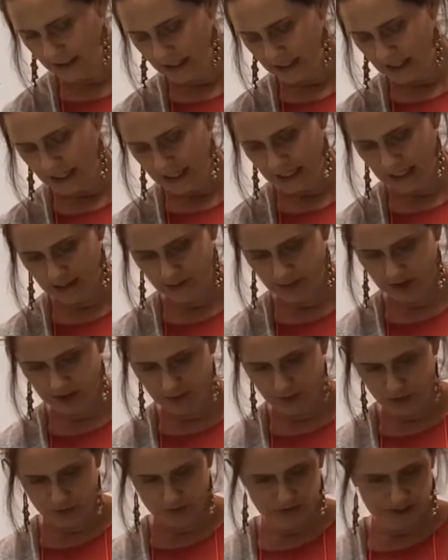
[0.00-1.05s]
And I'm going to
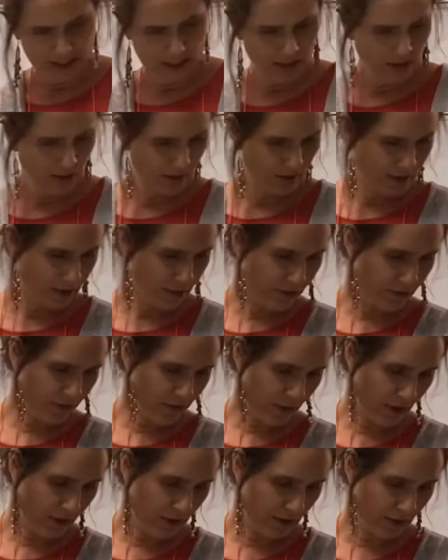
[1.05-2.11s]
move down a little
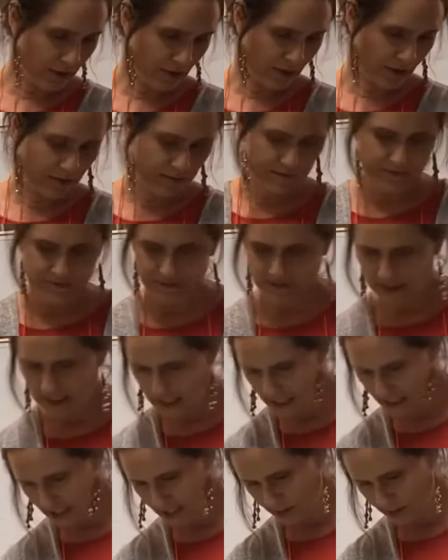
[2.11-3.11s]
farther, and